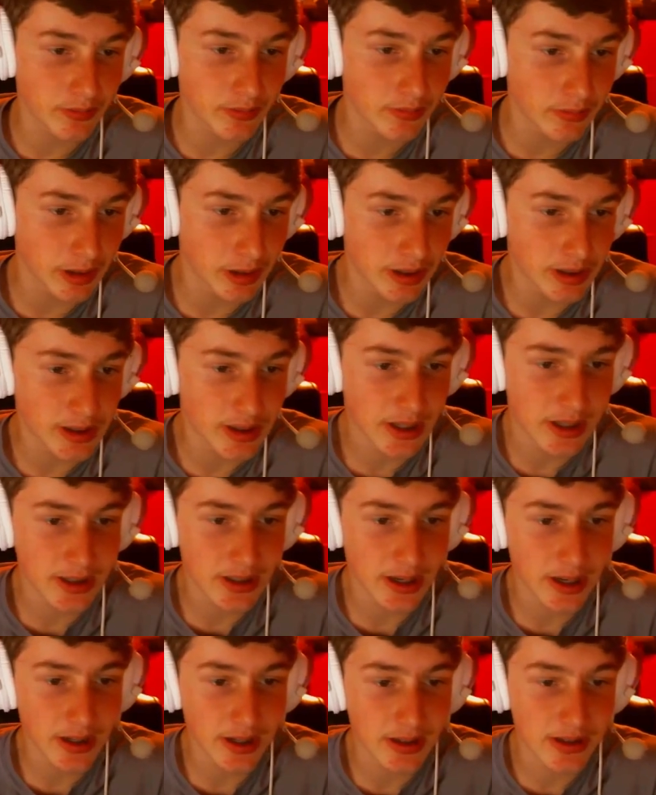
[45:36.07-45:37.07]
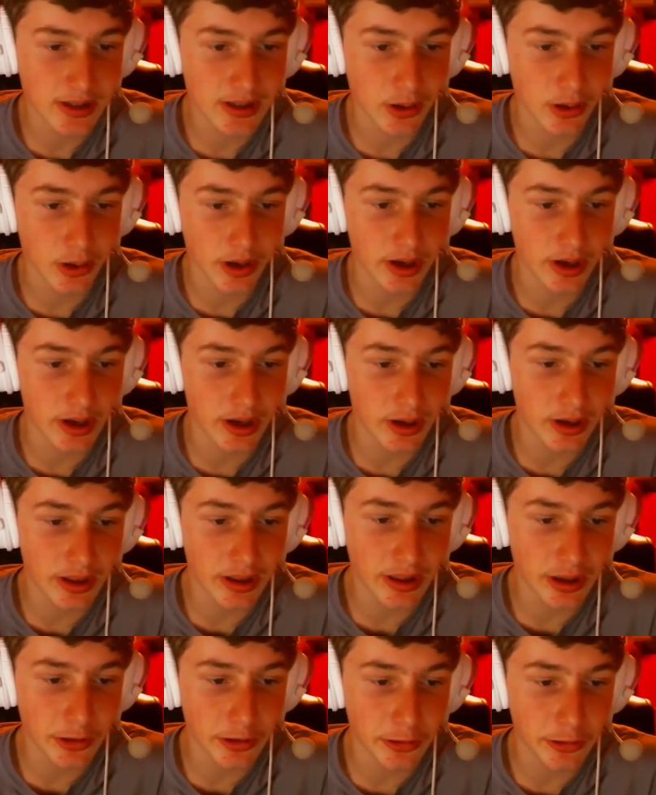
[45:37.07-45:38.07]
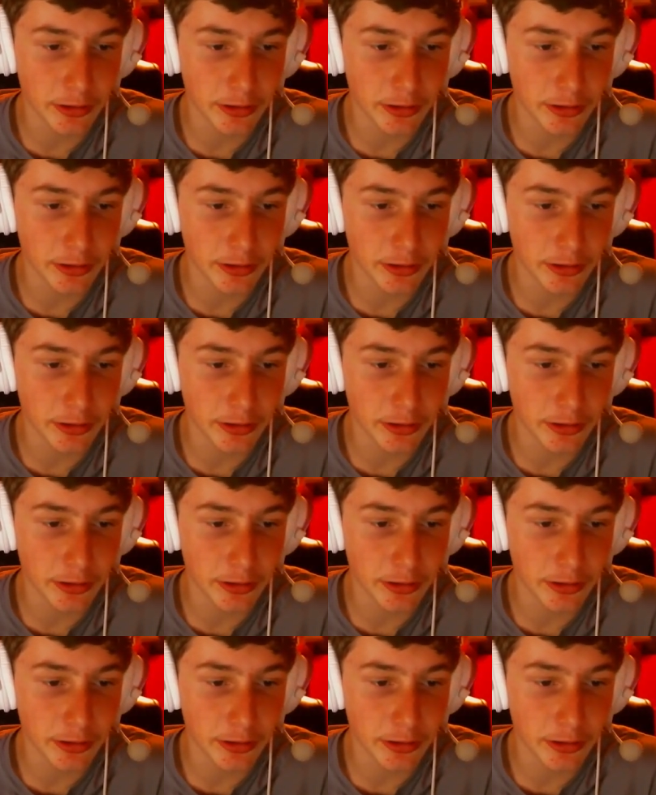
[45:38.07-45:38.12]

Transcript: because Stixay is okay, and I think Huhi